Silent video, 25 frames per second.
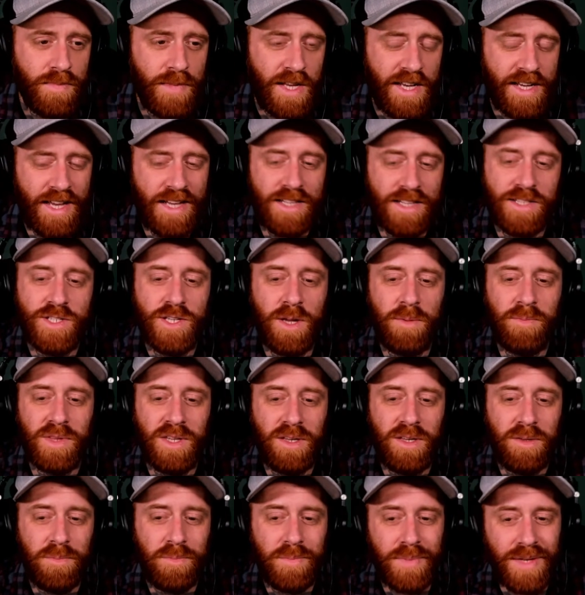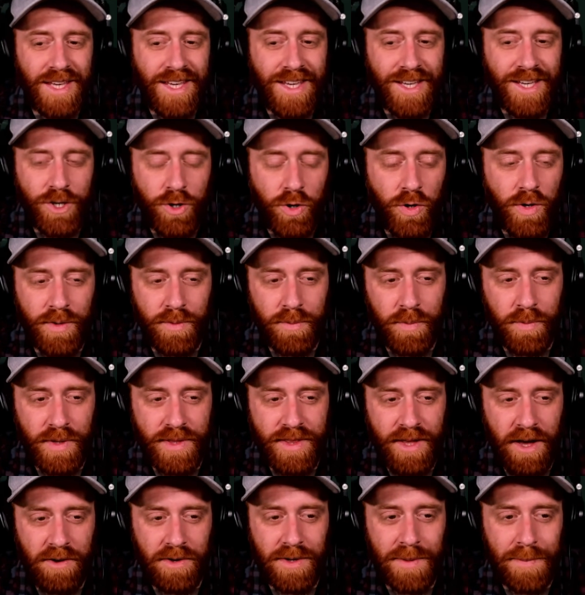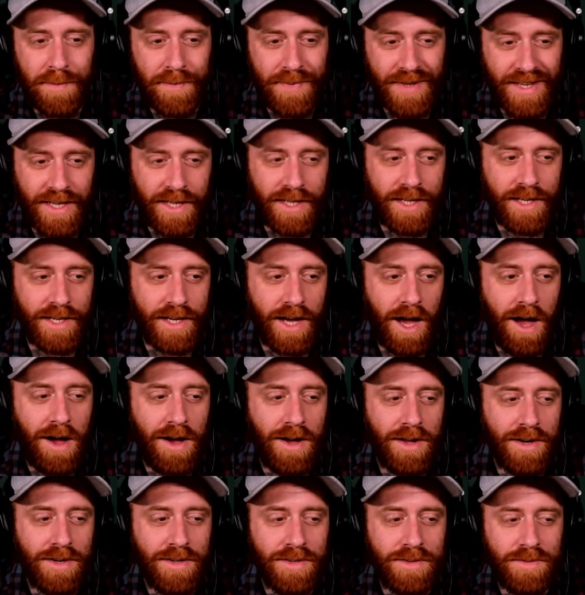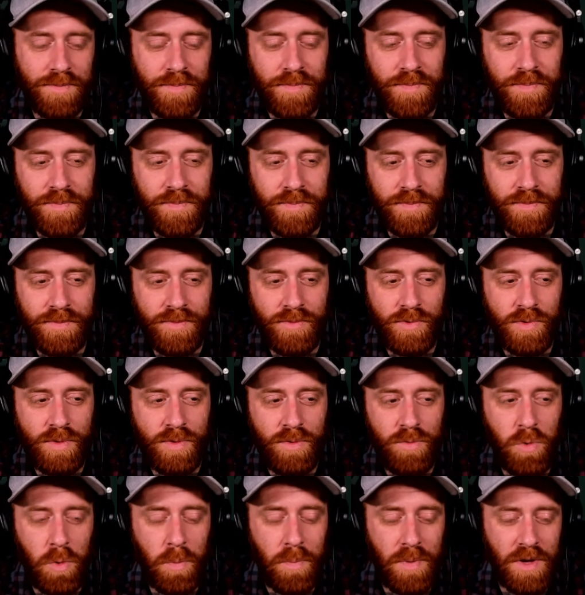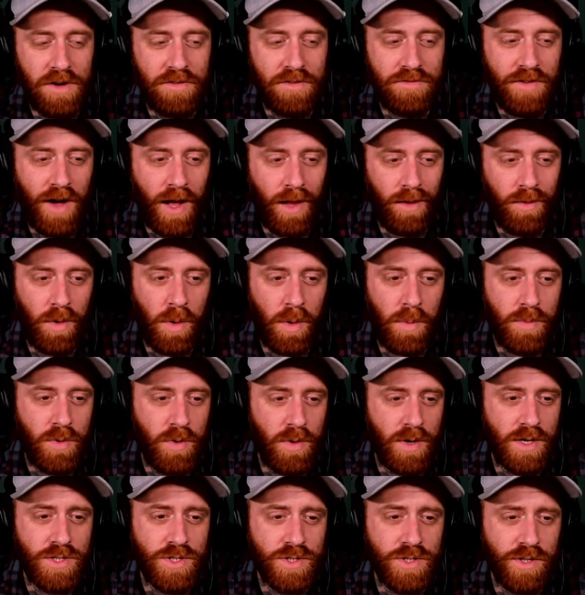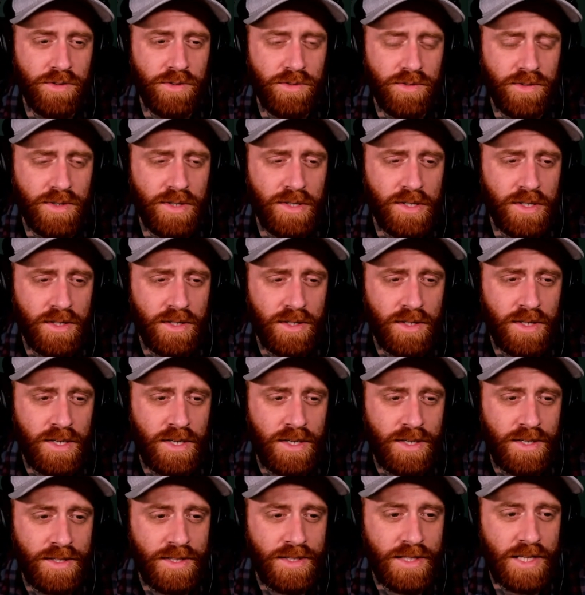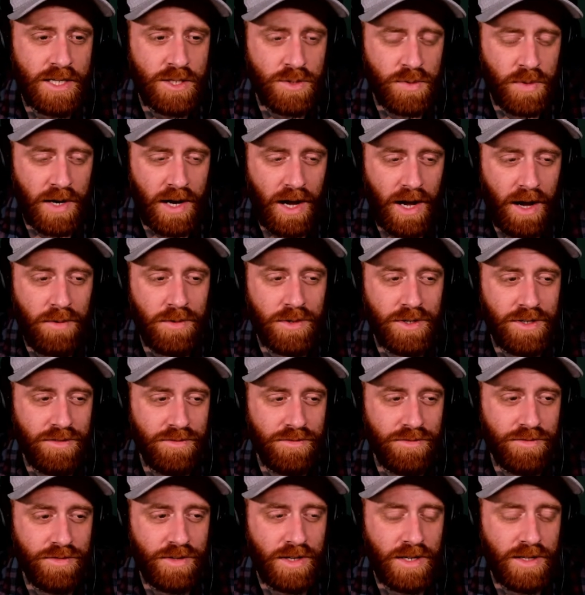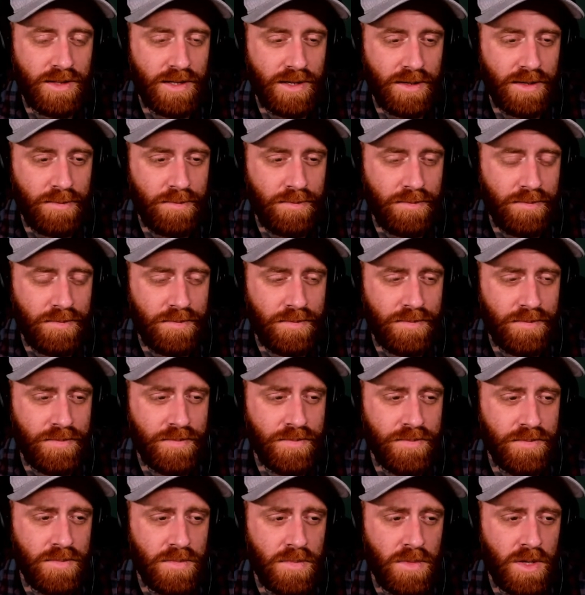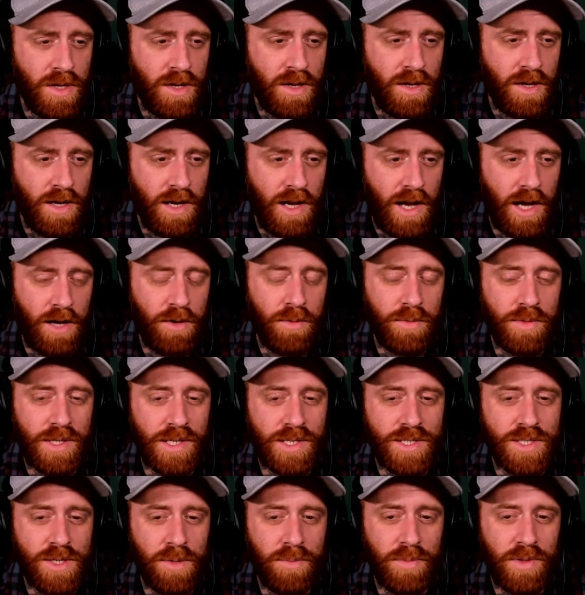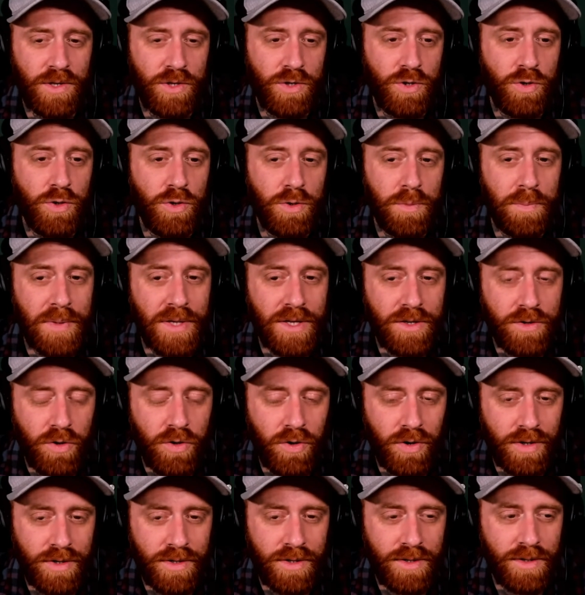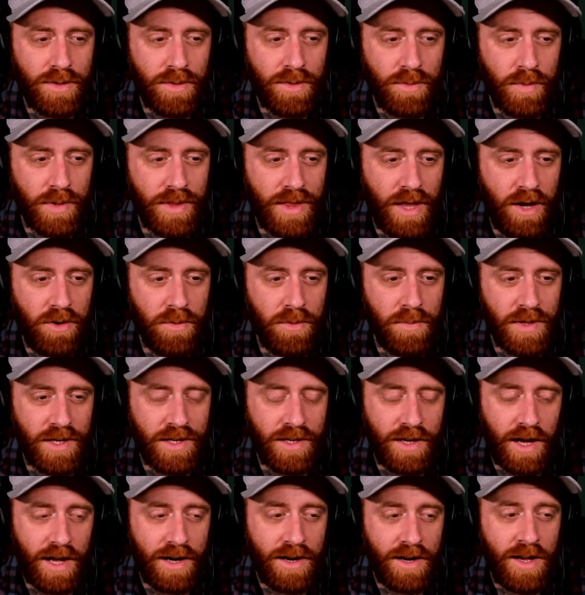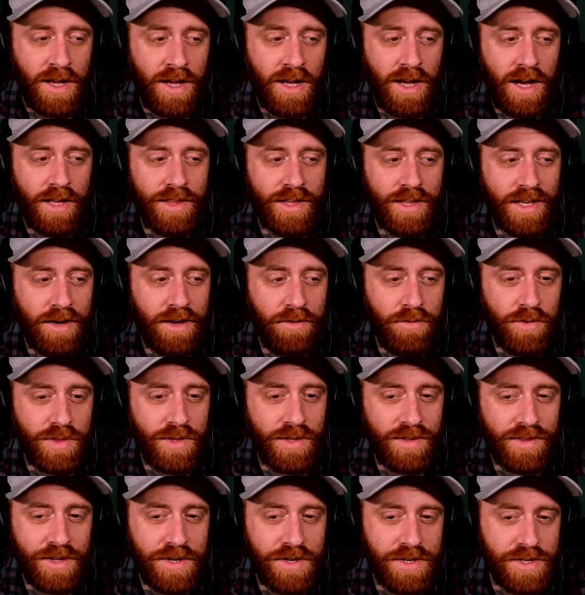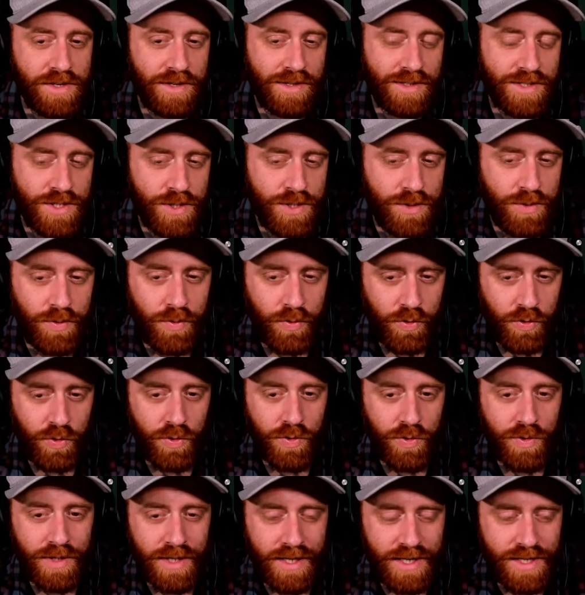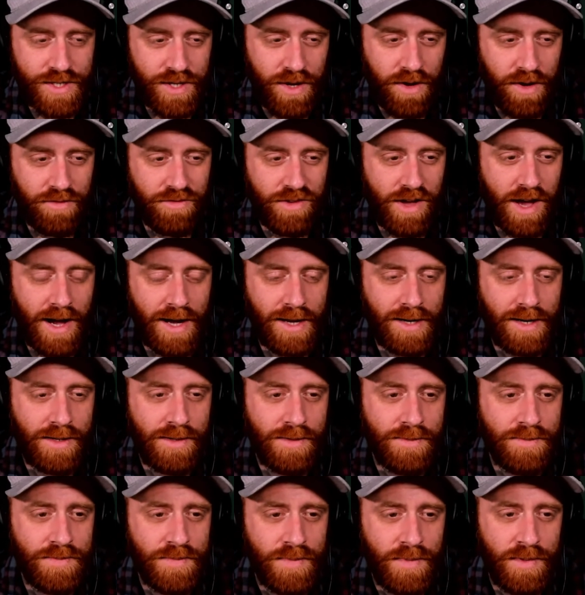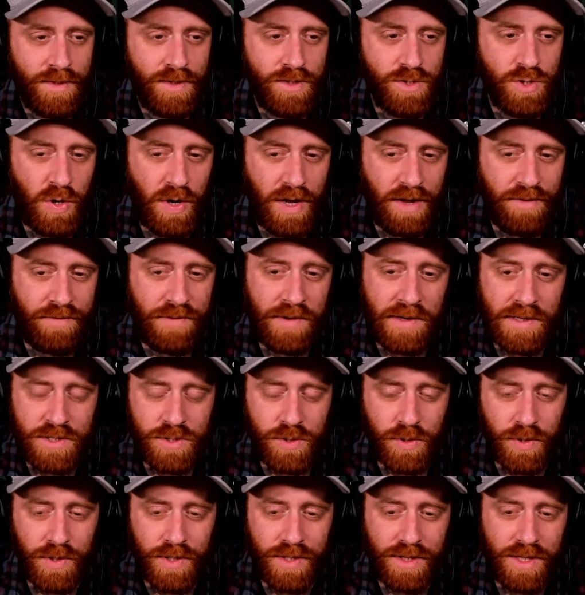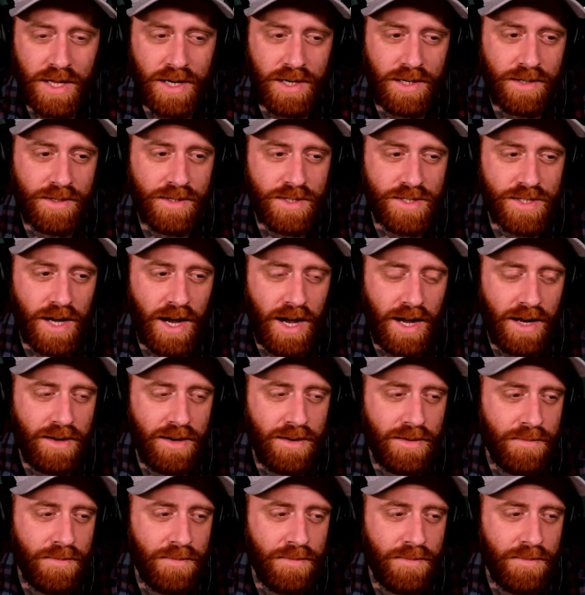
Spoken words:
Can something be good without it being God? Would be a follow-up question. That's why I would conflate them. I don't think something could be good without it being God. I think everything that is considered good is of God. So if it is good, then it is God.